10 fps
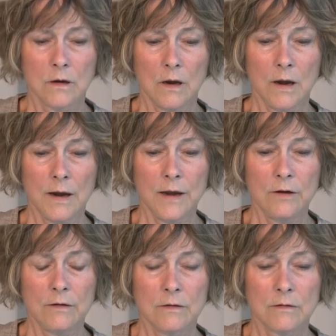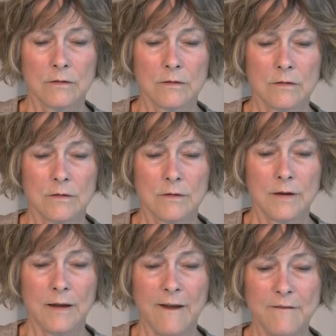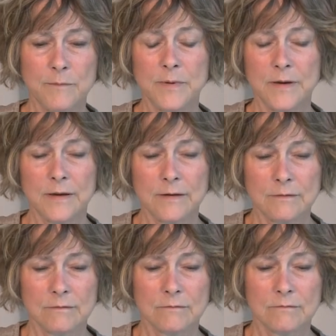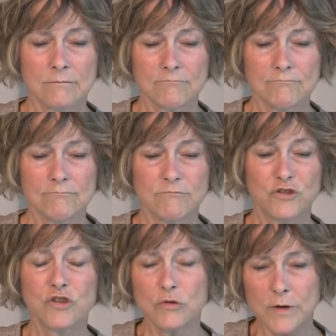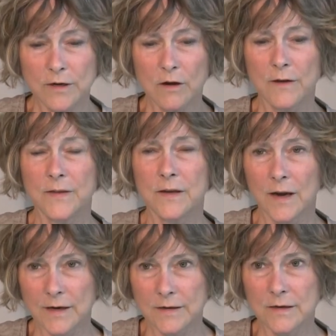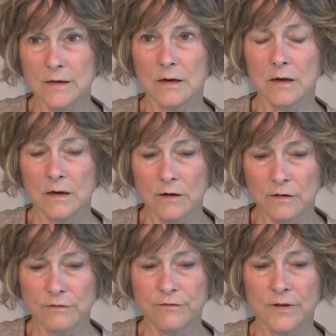I have been chewing on the idea of